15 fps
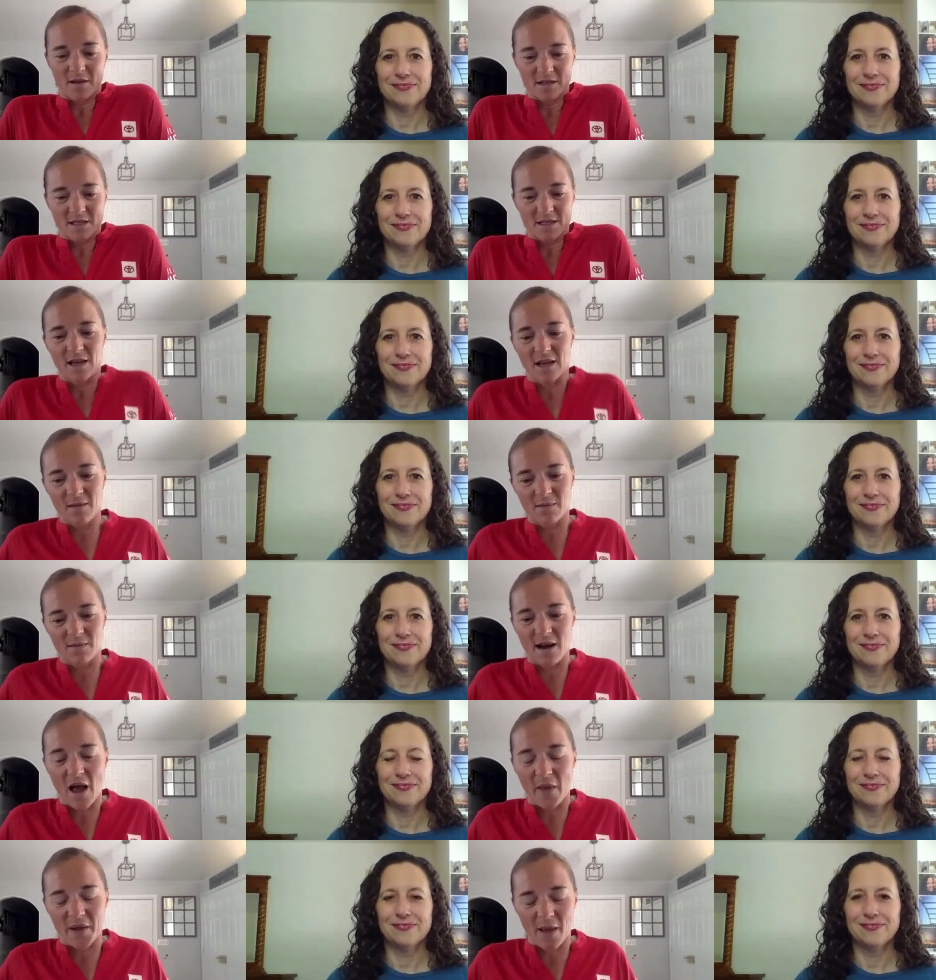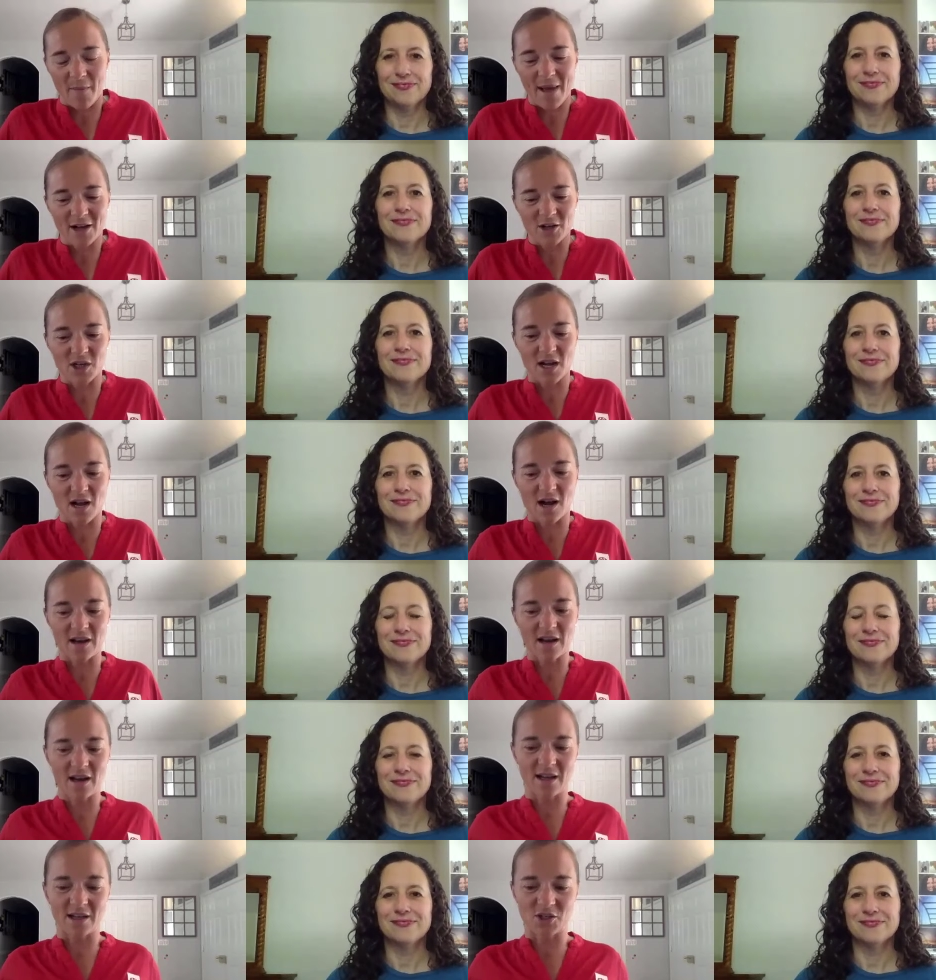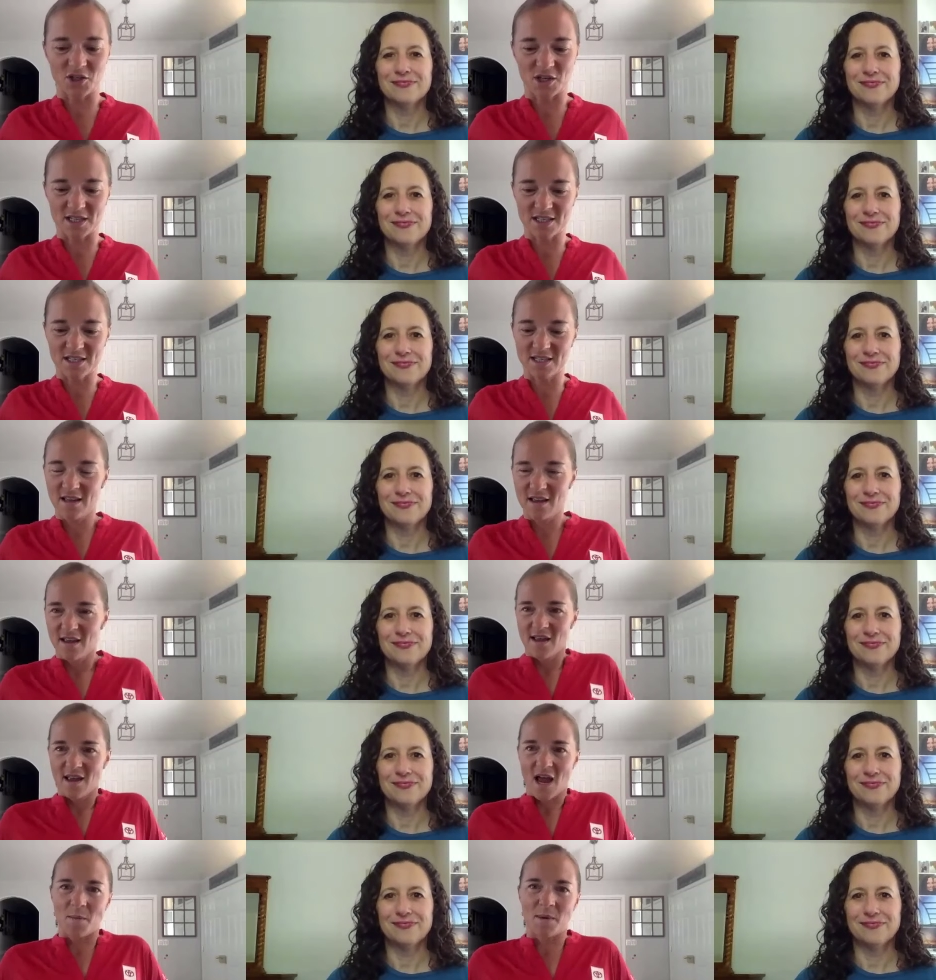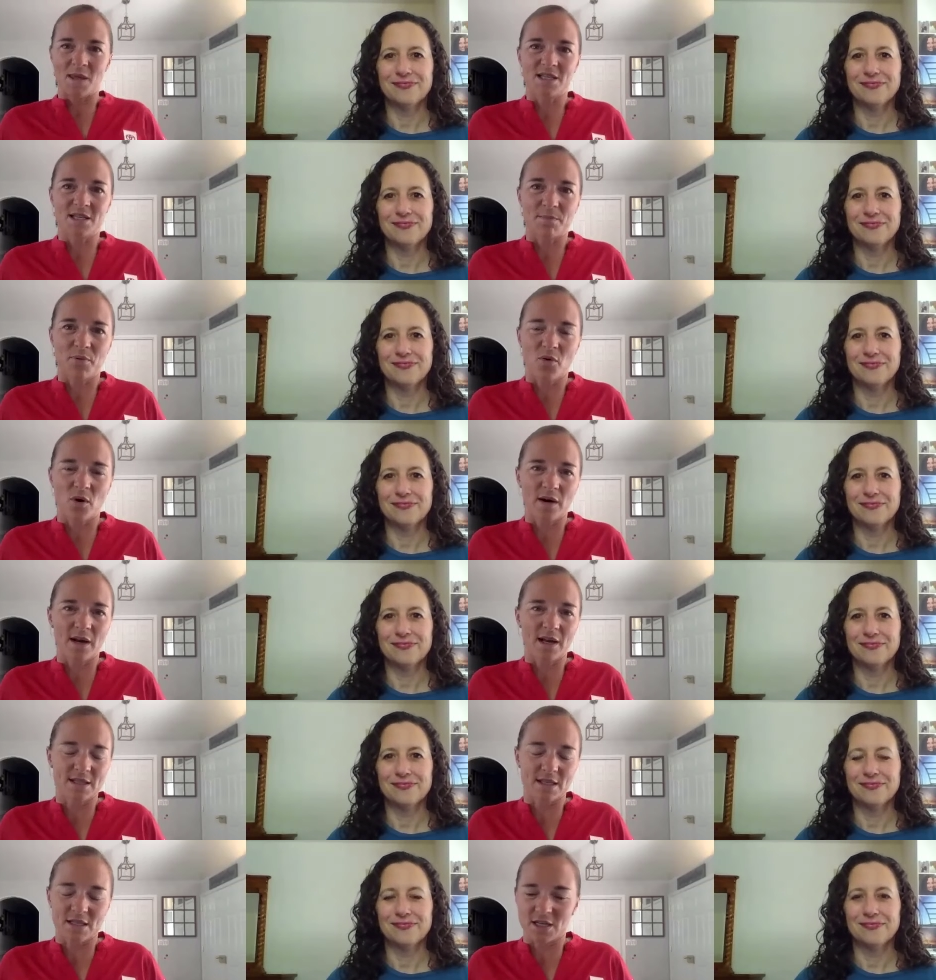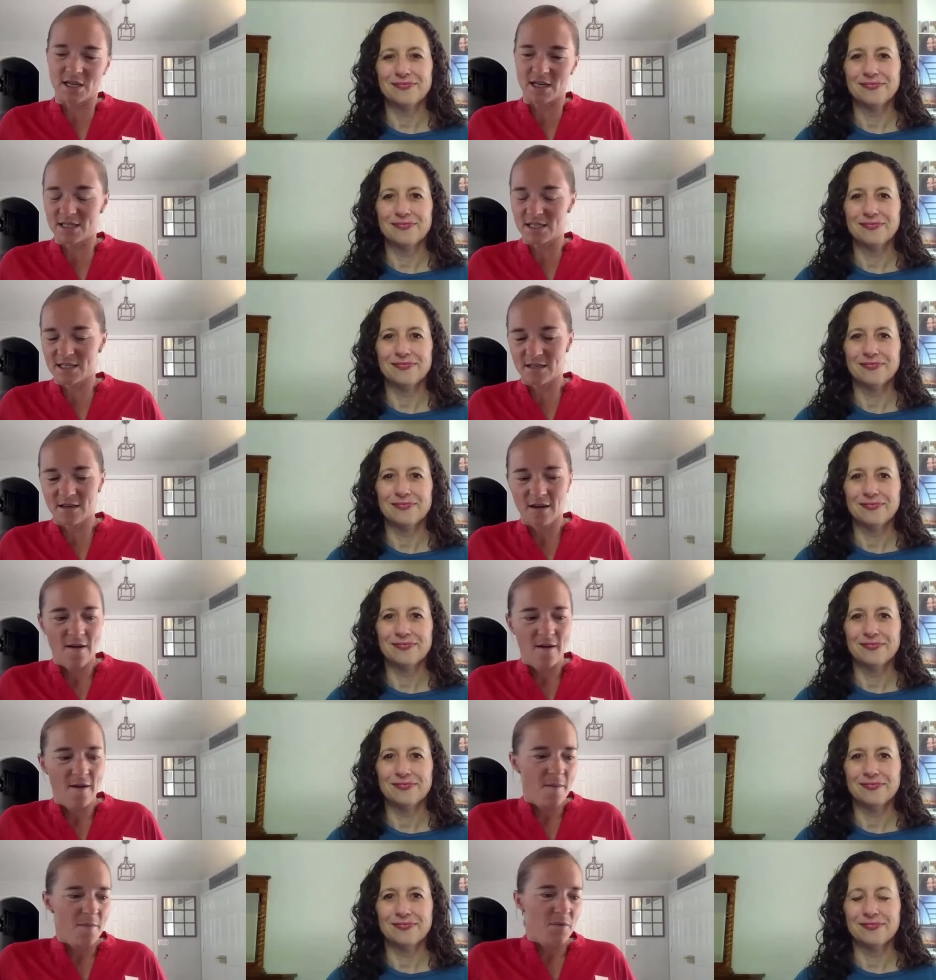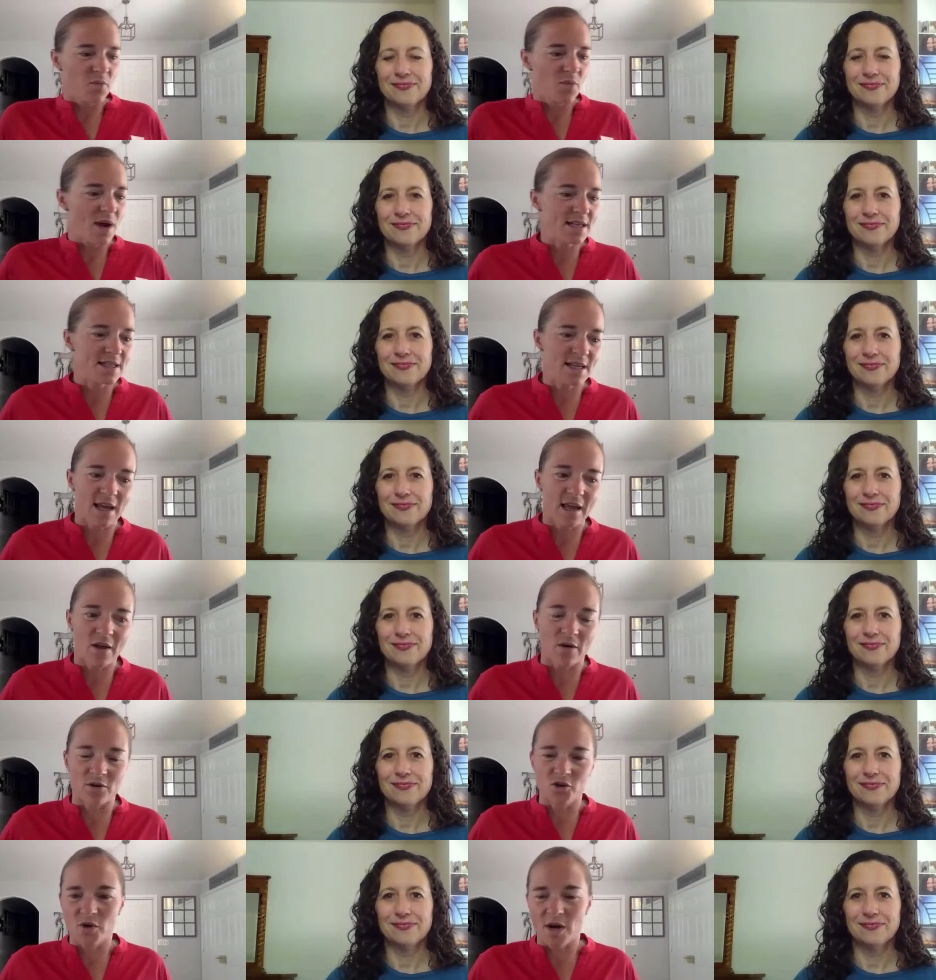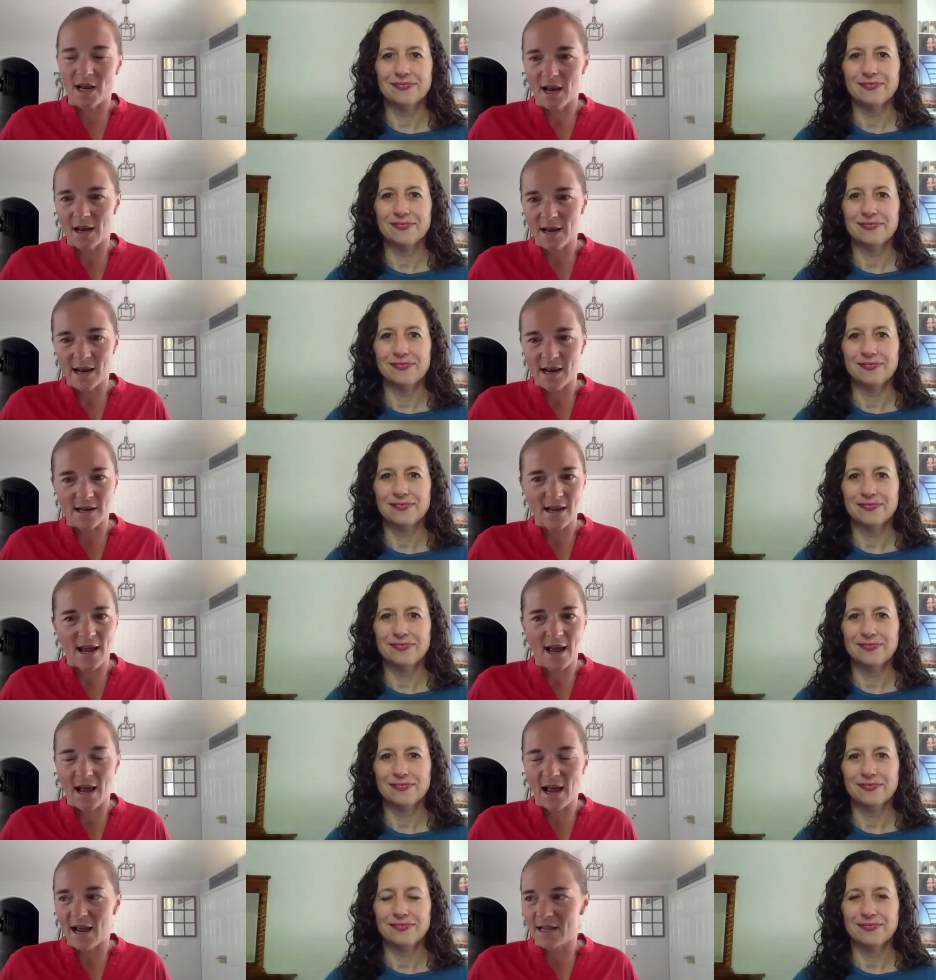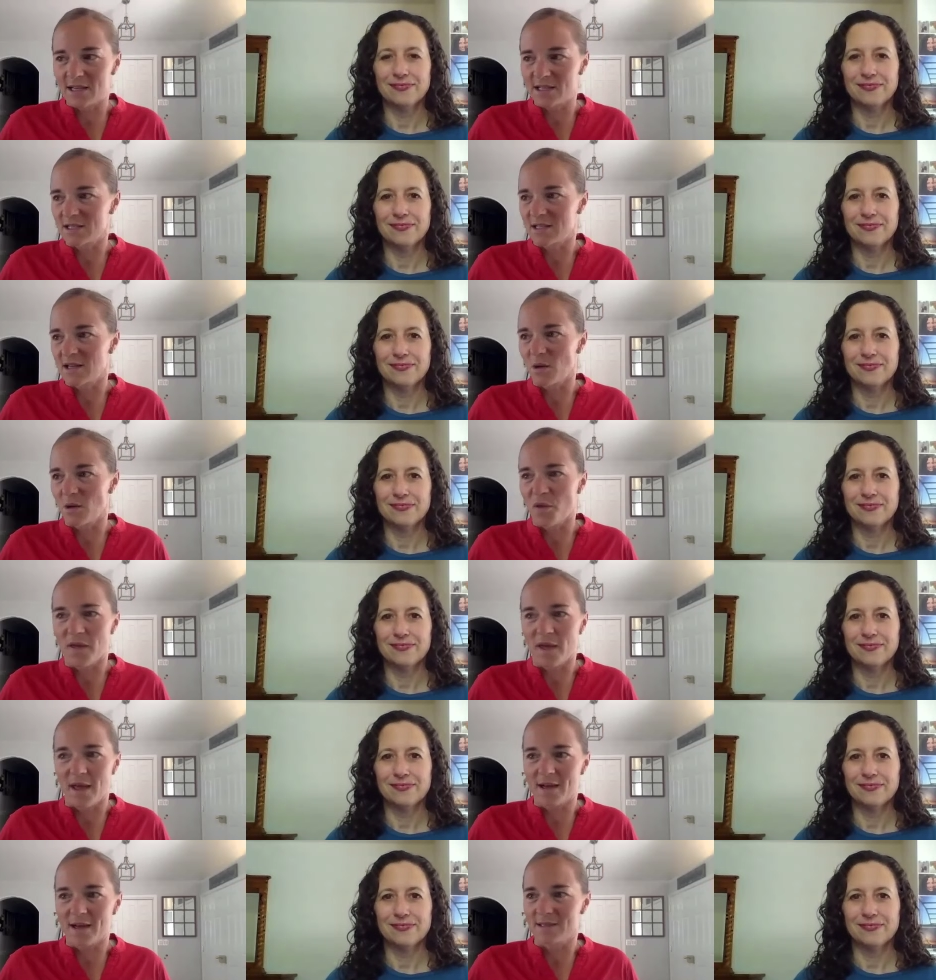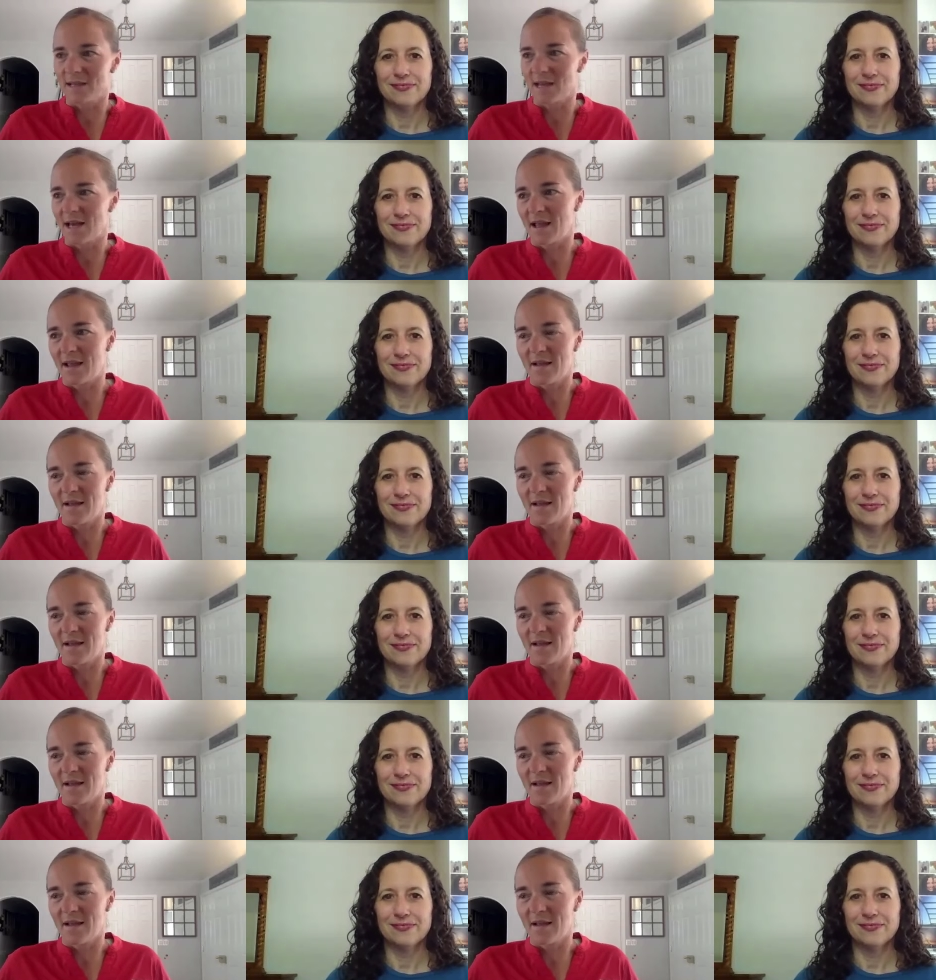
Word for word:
Speaker 1: team. And now that I'm actually on it, it's just, I mean, the support isn't just racing or training day to day. It's little things like,